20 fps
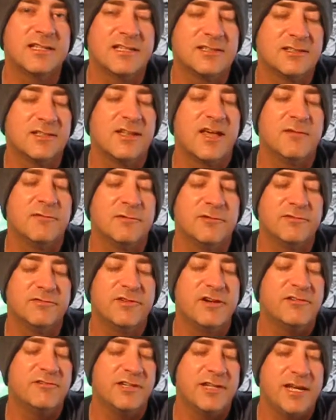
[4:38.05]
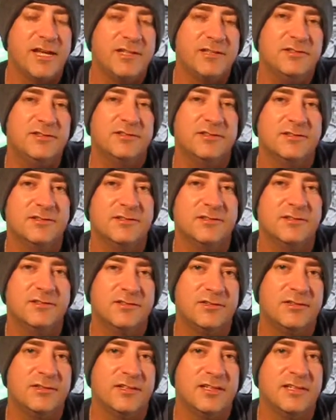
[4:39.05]
There's a lot more variation
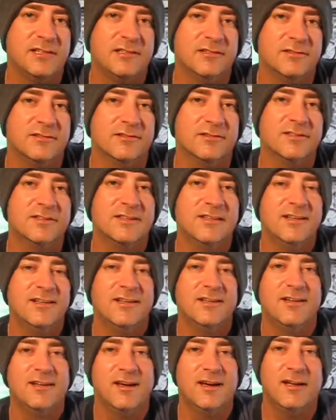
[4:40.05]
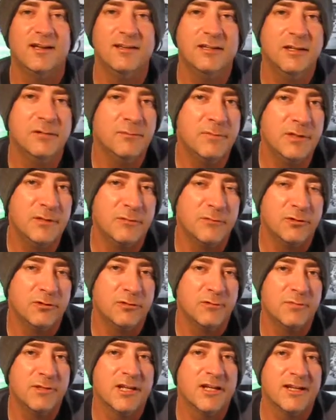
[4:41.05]
to the kills, a little bit
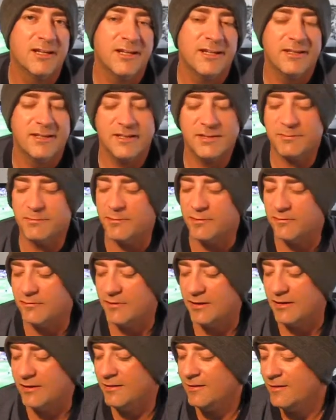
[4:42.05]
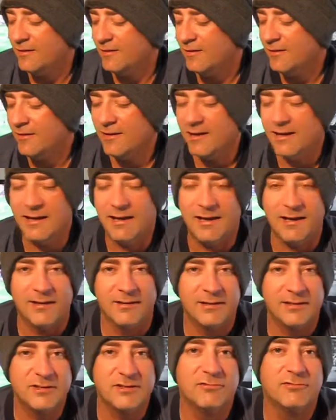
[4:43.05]
more blood in this movie,
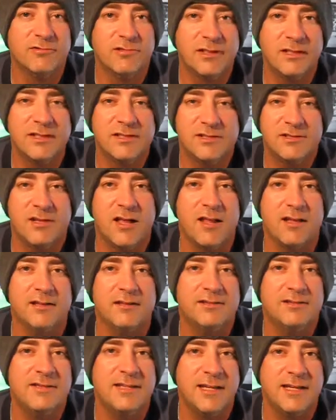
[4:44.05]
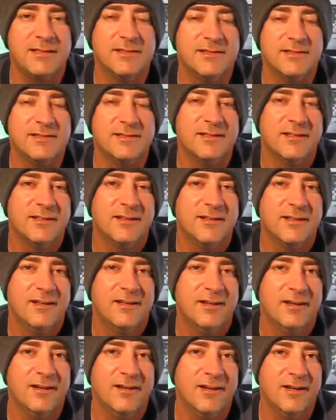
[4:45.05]
and it's a really solid, tense
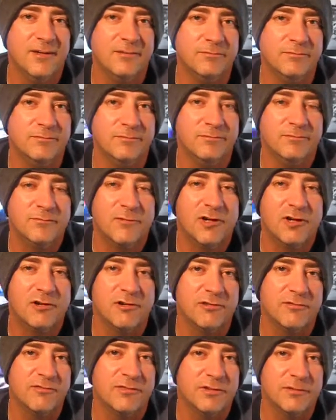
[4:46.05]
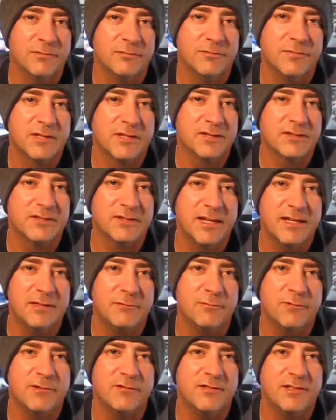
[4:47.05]
horror film, because any
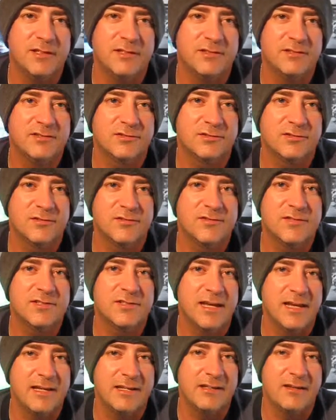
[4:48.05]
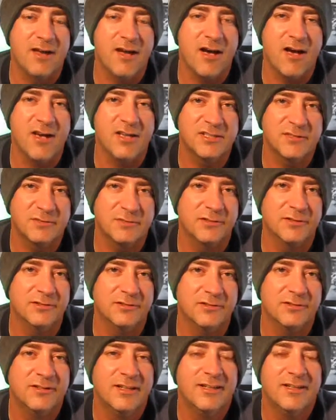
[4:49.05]
movie sort of set in a
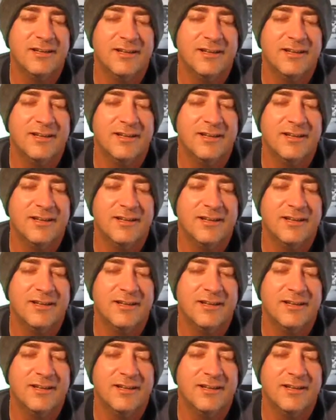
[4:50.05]
hospital,